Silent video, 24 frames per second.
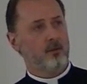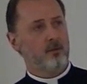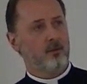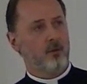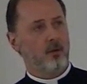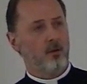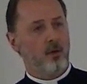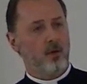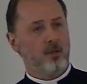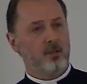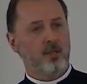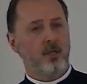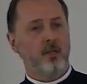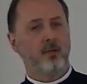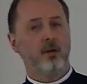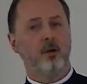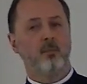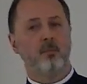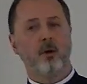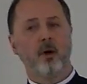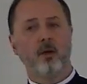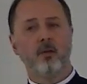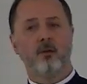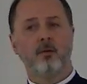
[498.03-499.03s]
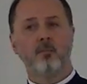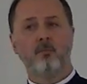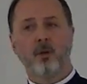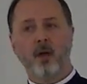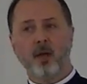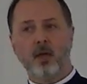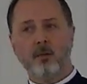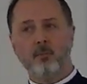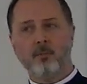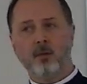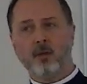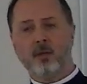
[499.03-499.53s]
You know, a single mother
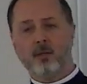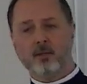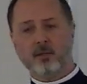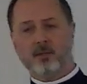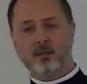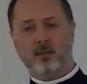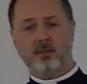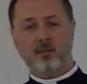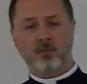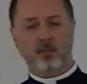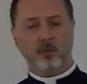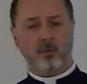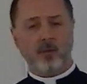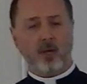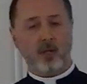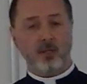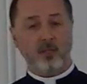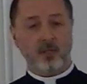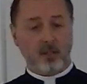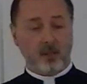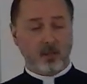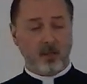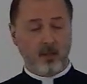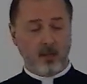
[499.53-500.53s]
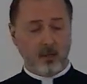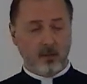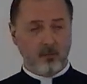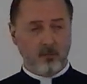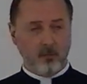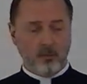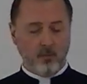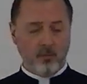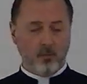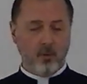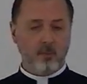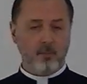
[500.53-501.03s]
may be in a situation
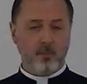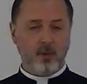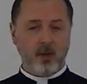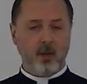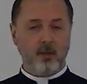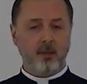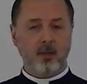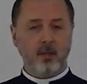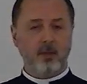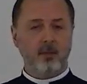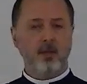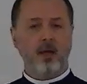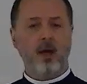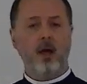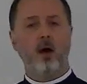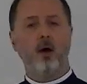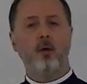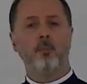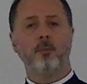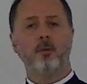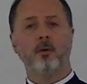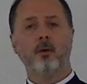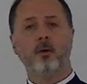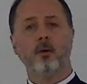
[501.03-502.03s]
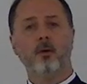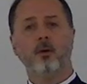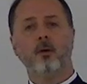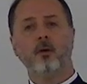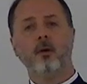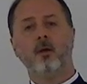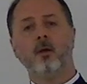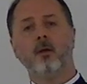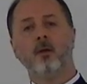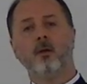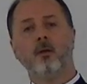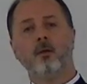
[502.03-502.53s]
and we may need to help her,
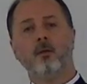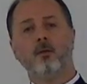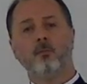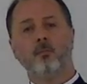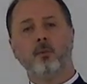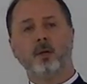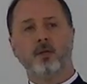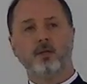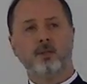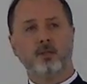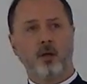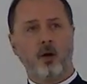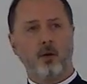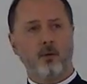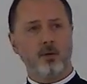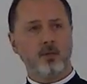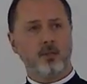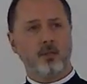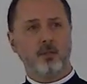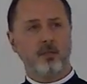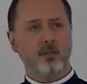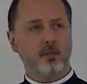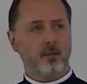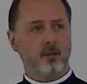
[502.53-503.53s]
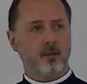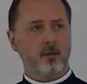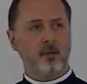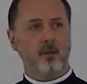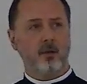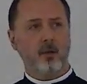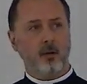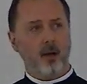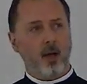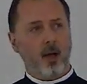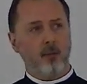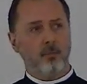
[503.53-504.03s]
but it's always
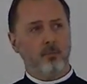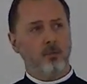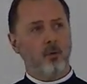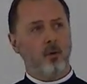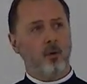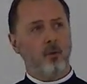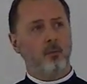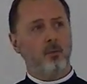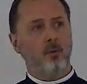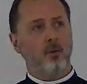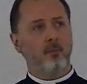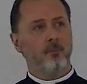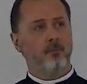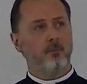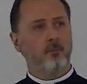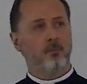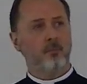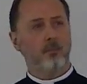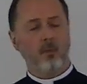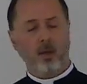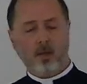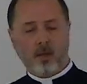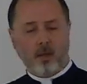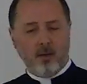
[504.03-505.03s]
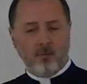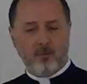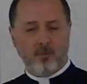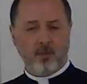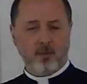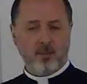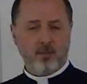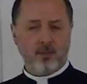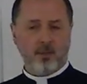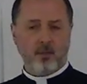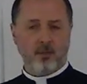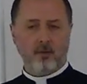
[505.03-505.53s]
considered abnormal. But even
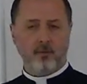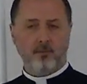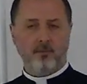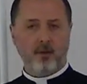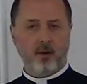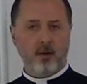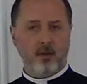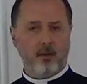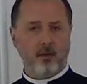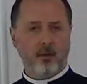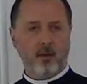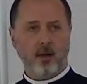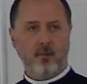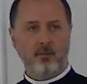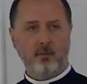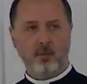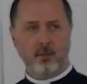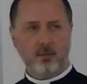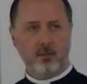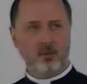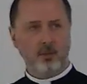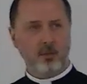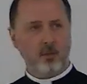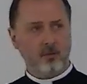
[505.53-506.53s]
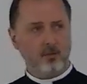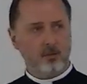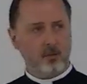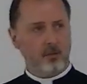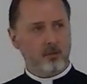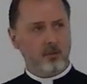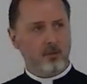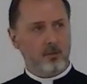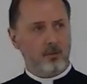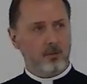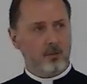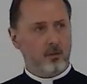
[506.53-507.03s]
a single father having his children,
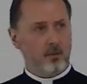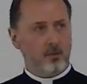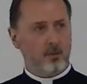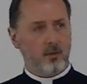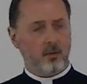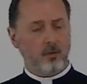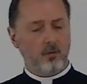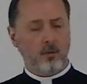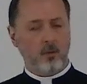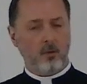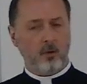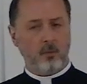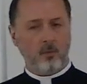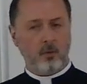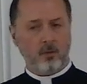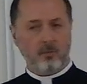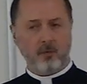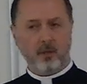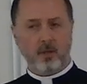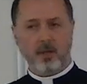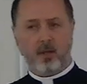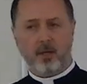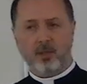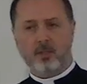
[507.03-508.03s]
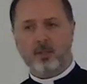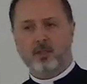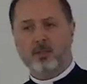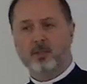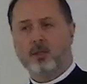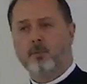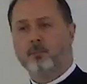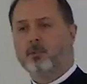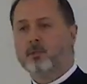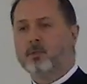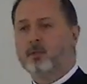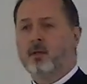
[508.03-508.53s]
mm -hmm. the normal
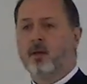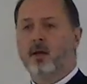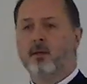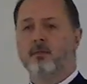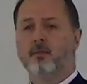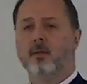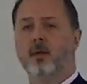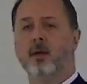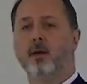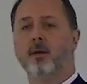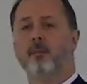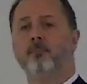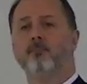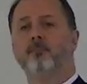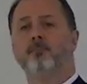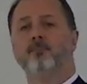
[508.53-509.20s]
relationship is not there.